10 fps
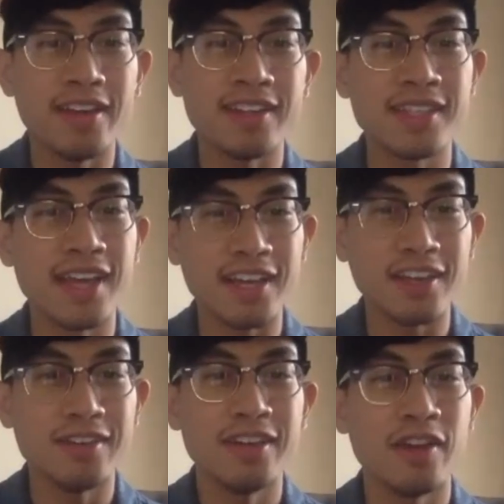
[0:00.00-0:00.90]
It's like,
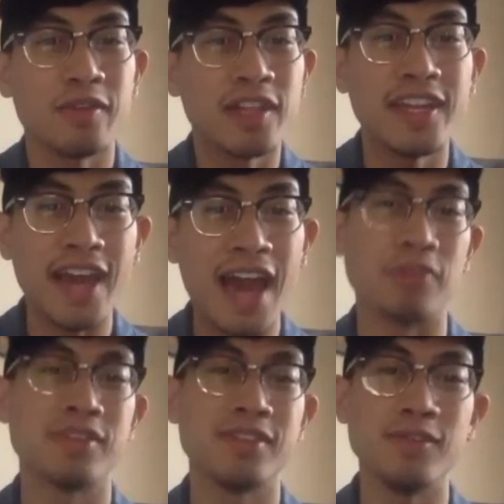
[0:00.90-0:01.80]
cleaning a
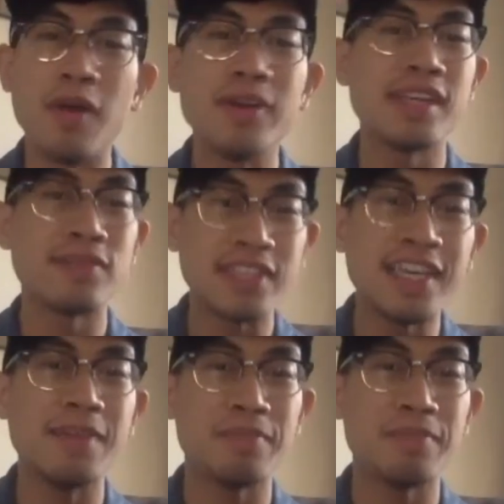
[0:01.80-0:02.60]
house. You always have to keep